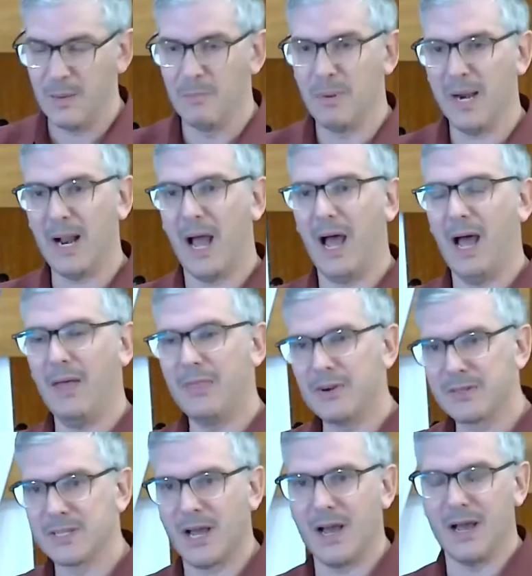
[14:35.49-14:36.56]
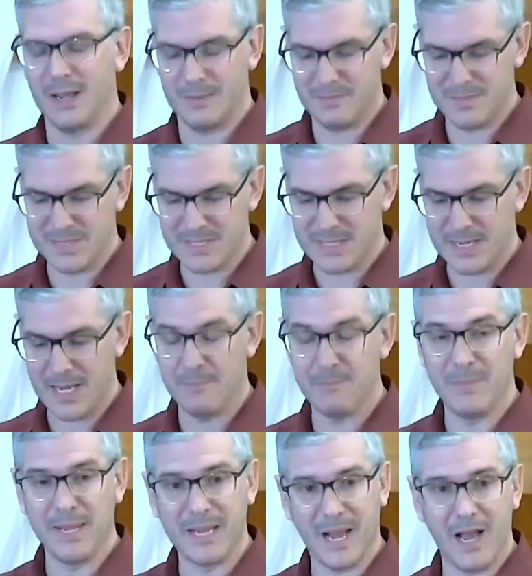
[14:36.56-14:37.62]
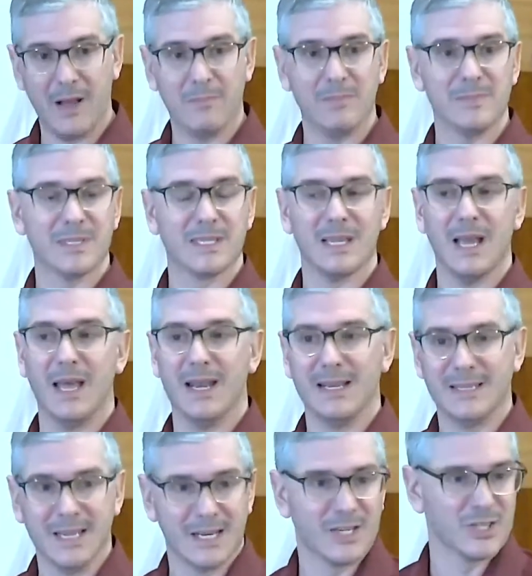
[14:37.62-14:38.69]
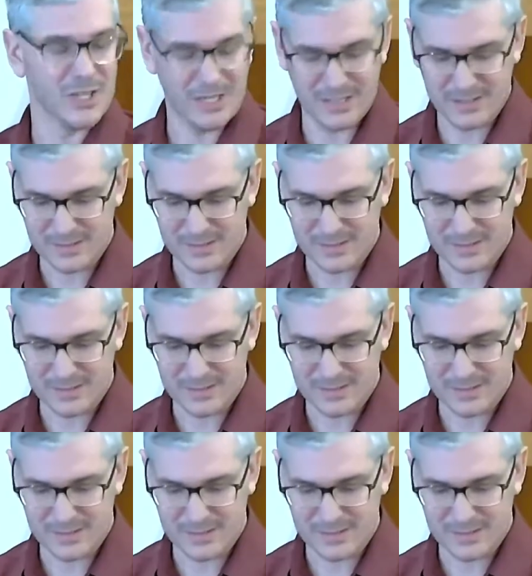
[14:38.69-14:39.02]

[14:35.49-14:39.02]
But other times it becomes an addiction.